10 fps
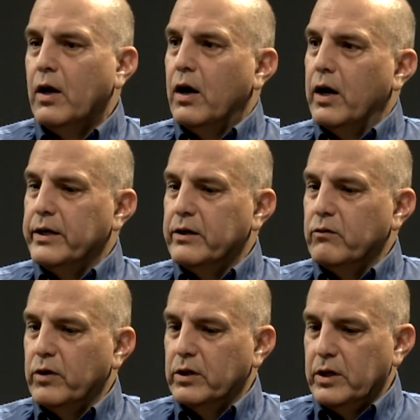I didn't
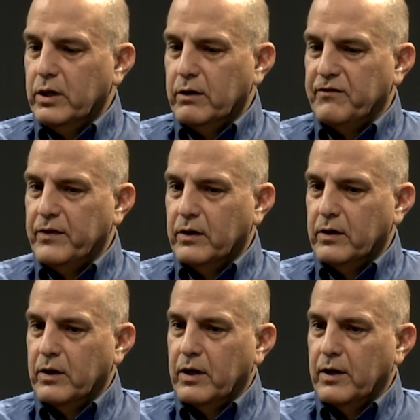really
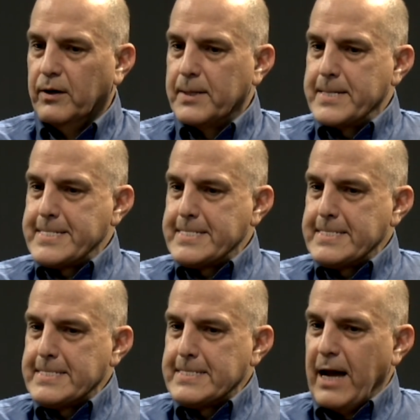feel. Uh,
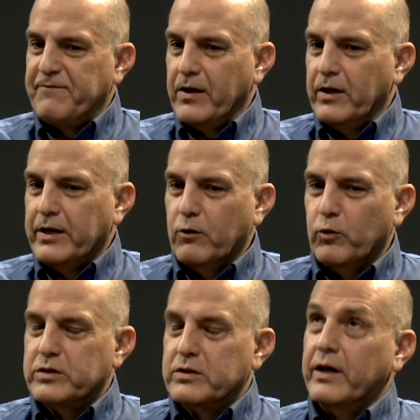I felt like it
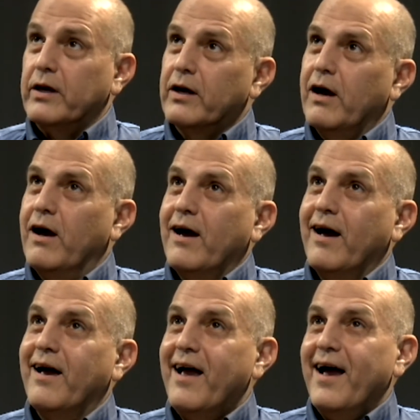was like
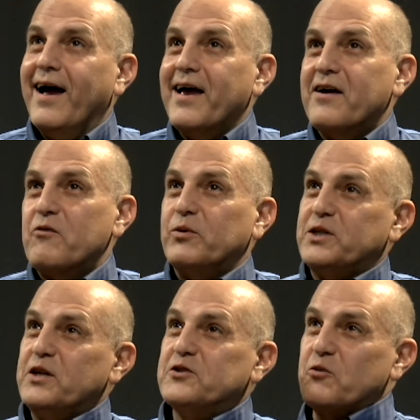it was
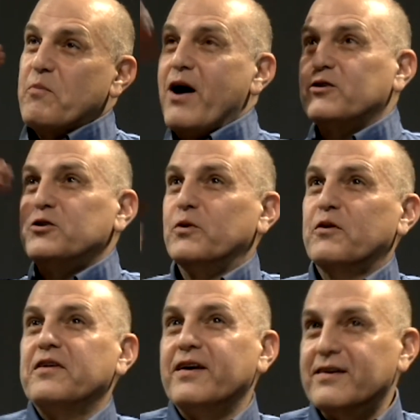insurmountable
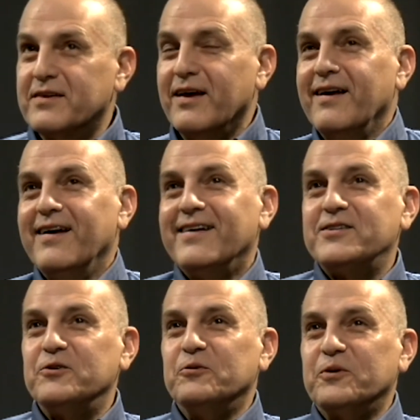thing
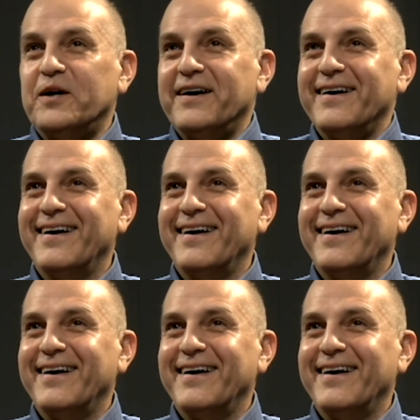to uh,